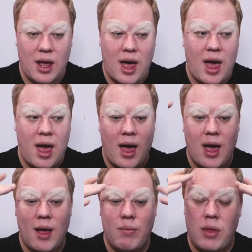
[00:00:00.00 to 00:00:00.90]

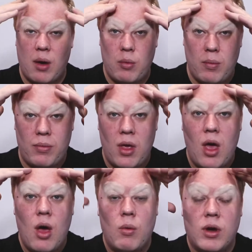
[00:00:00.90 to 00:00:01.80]
and we're
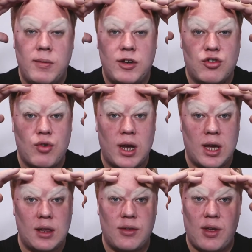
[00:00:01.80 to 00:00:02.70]
going to be
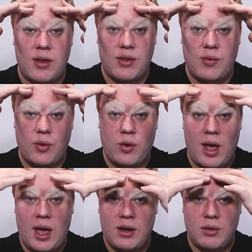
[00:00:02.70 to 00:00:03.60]
shrinking the size of the
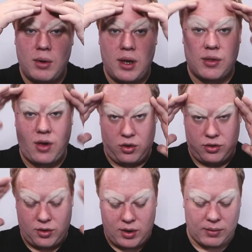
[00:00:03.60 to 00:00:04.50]
forehead with
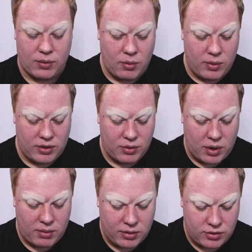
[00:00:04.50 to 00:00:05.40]
contouring, which is what
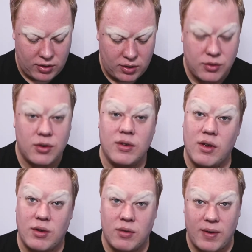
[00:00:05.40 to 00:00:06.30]
I'm going to show you as soon as
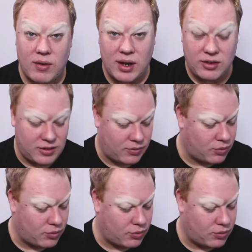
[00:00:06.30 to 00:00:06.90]
I've done foundation.